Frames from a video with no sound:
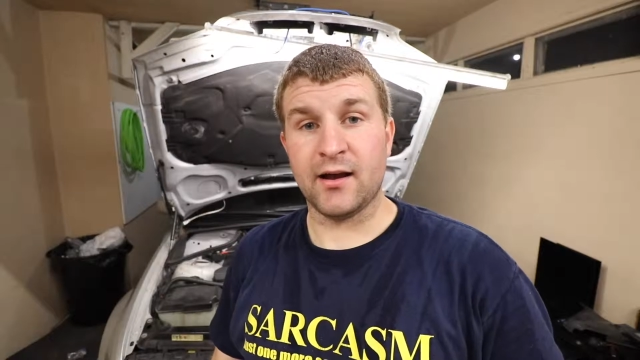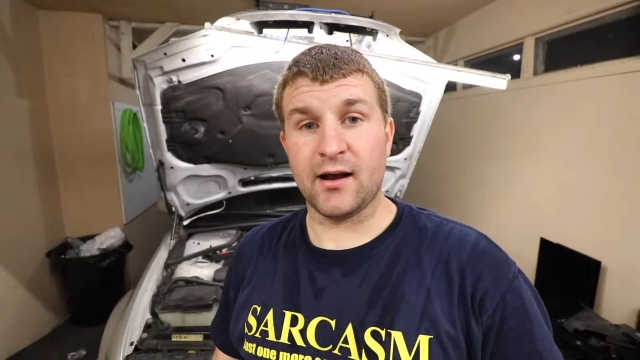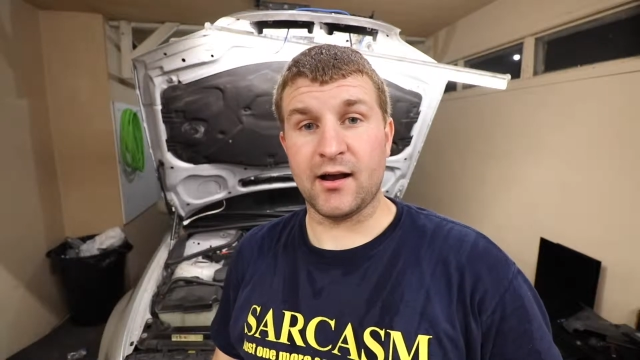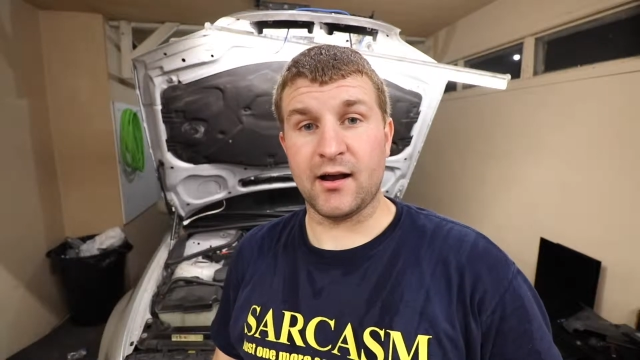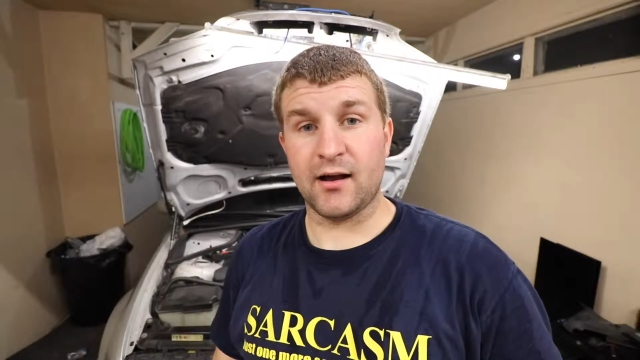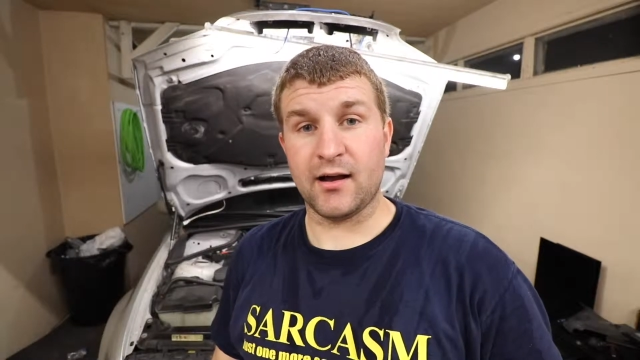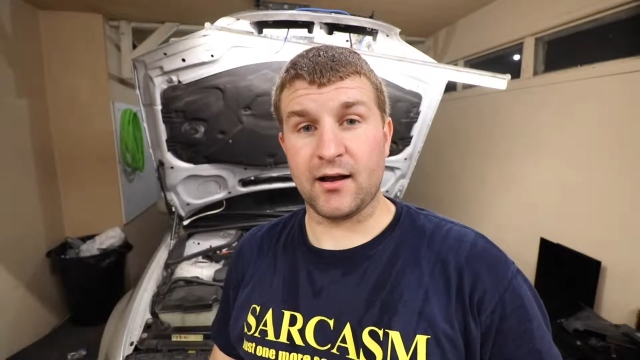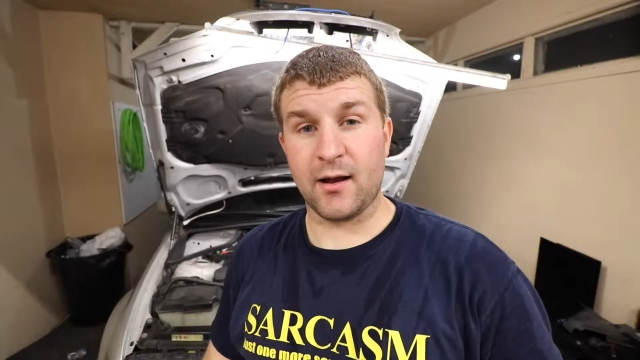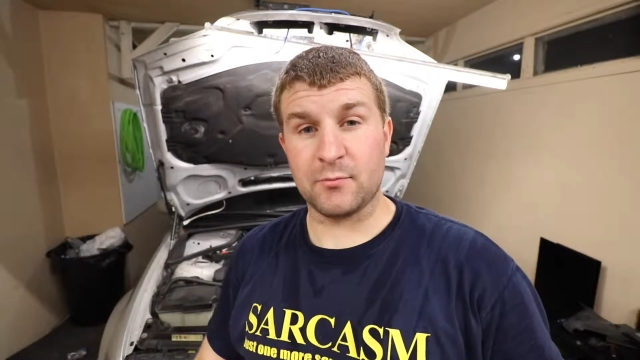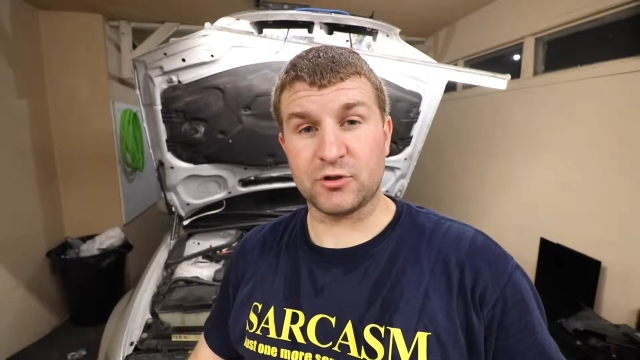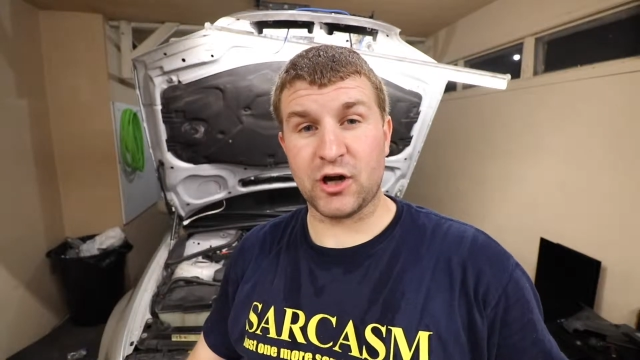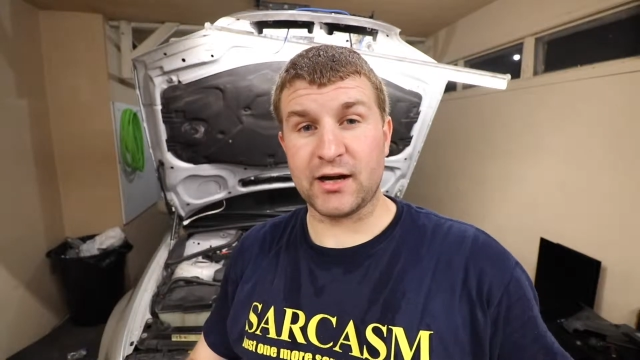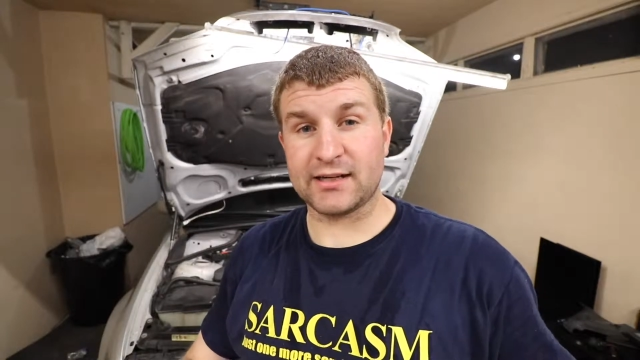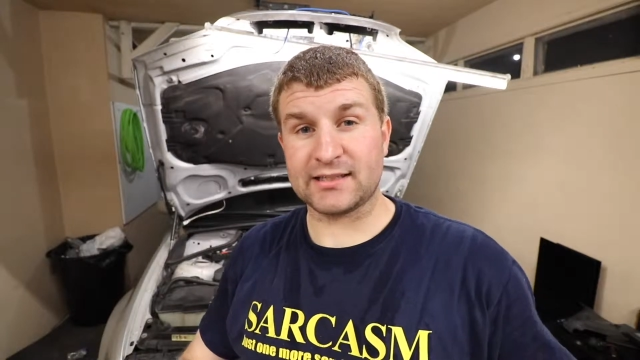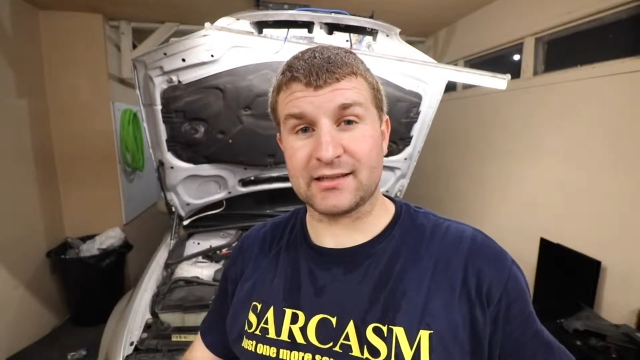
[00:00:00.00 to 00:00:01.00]
I'm
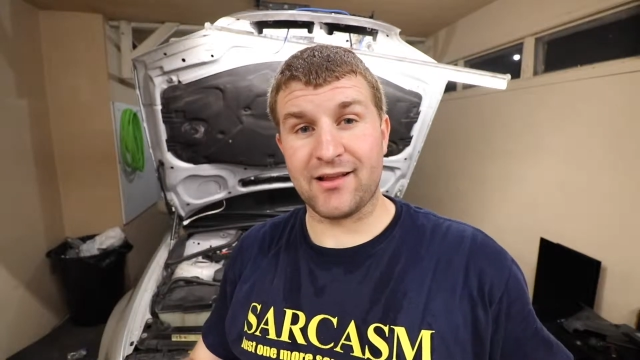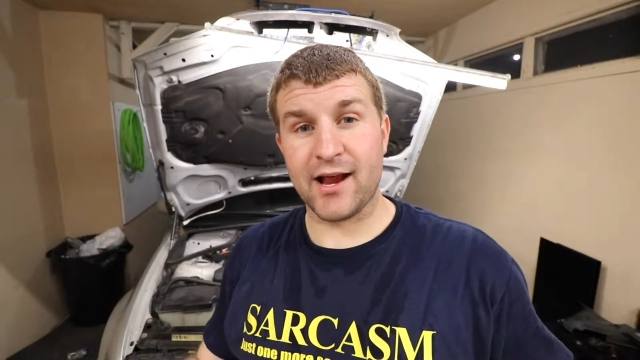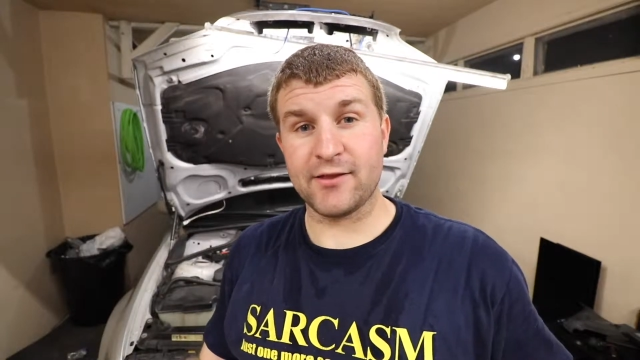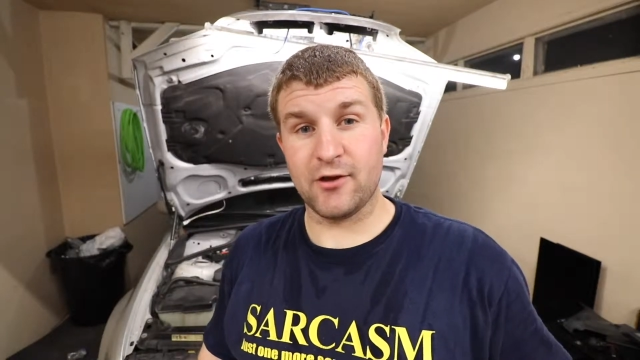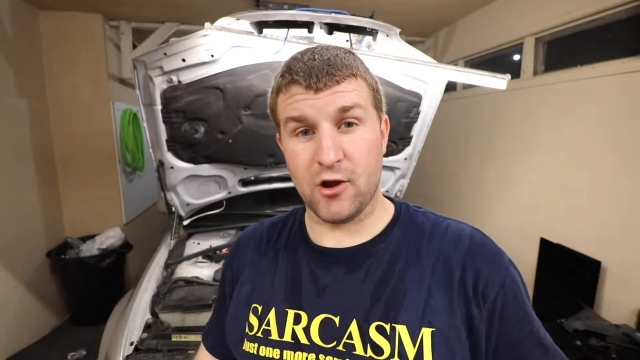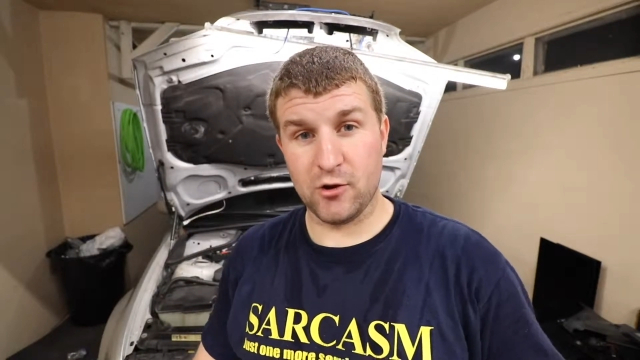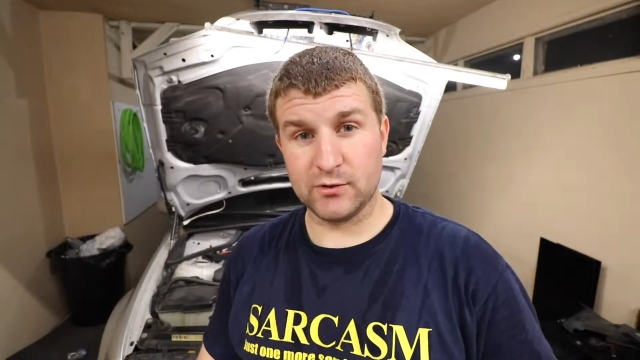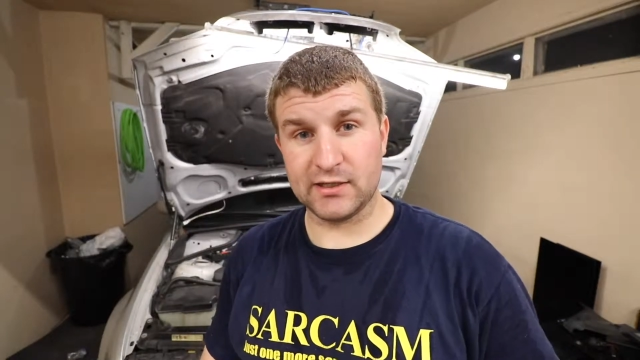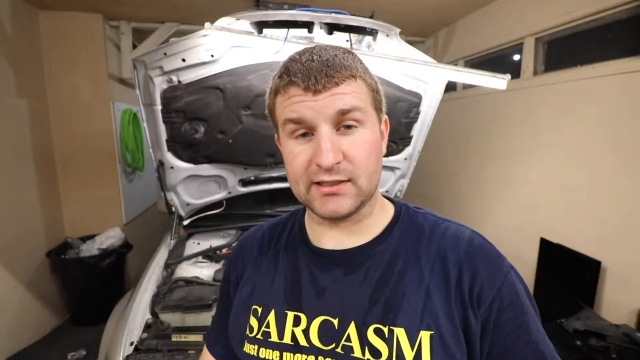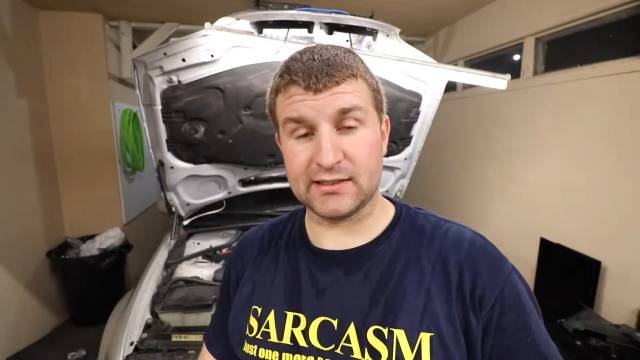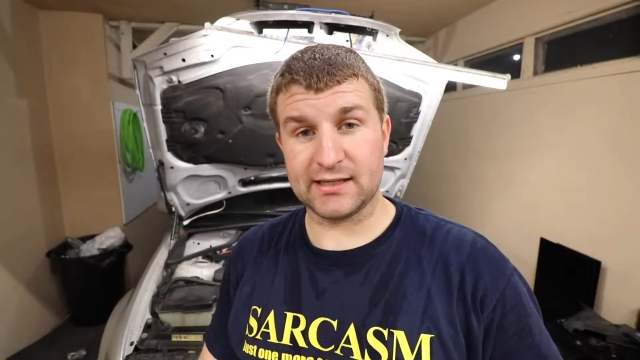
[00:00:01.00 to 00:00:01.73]
trying to slide the hoses